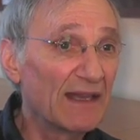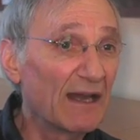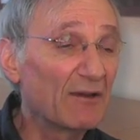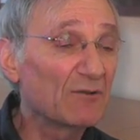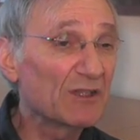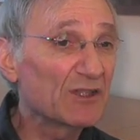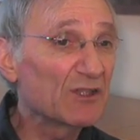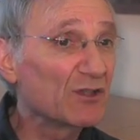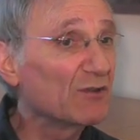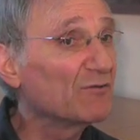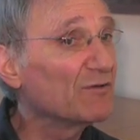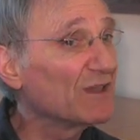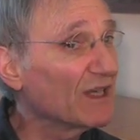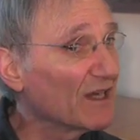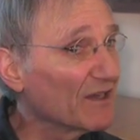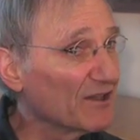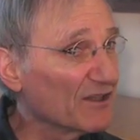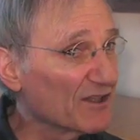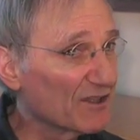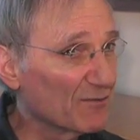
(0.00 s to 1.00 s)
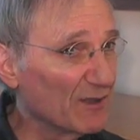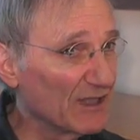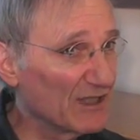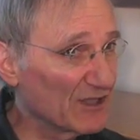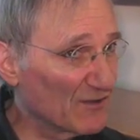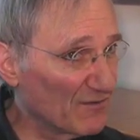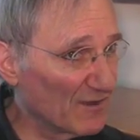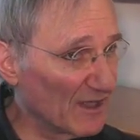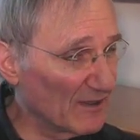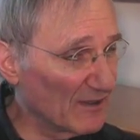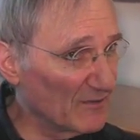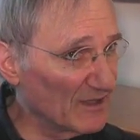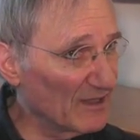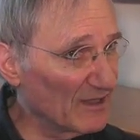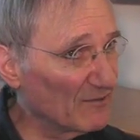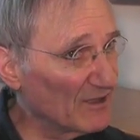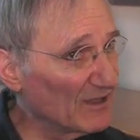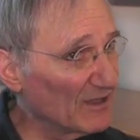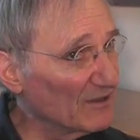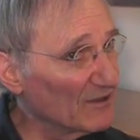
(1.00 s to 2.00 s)
that was true of the other Swedish family
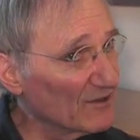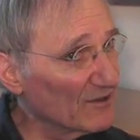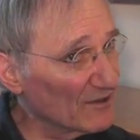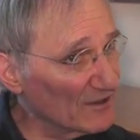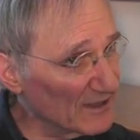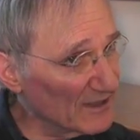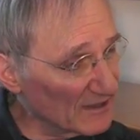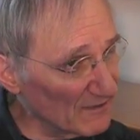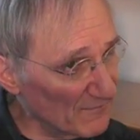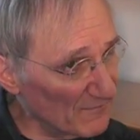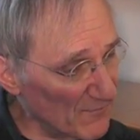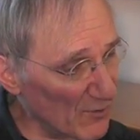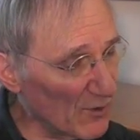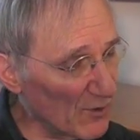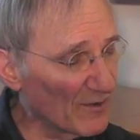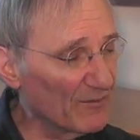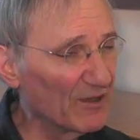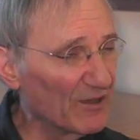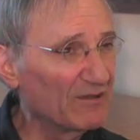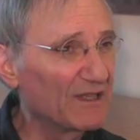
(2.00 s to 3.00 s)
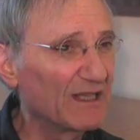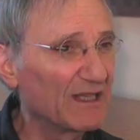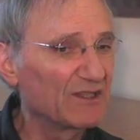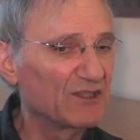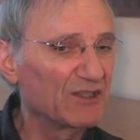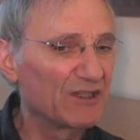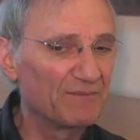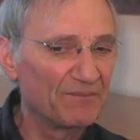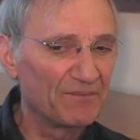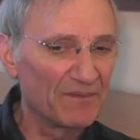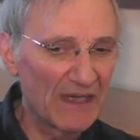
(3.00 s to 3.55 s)
with a neuroligin 4 mutation.